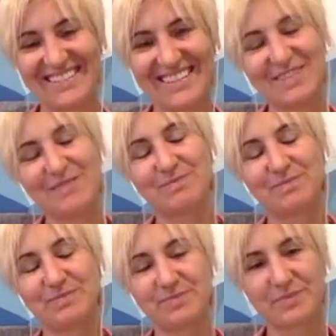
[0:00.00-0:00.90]

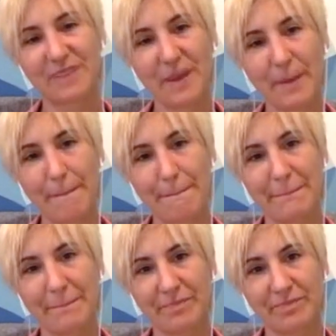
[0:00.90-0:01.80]

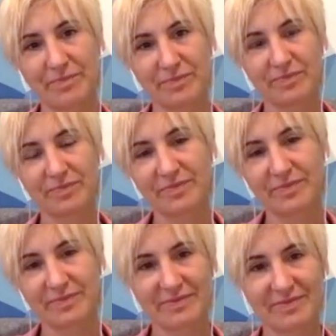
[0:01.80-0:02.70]

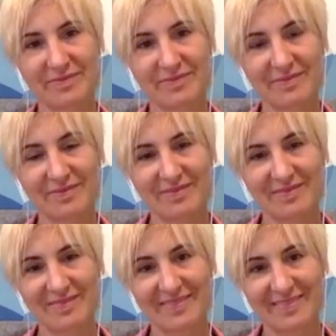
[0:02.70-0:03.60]

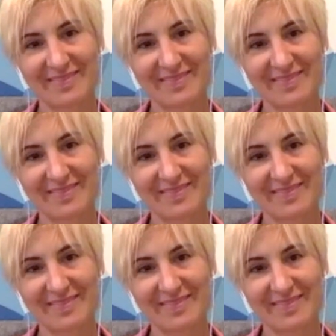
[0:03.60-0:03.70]
No words are spoken by the person on screen.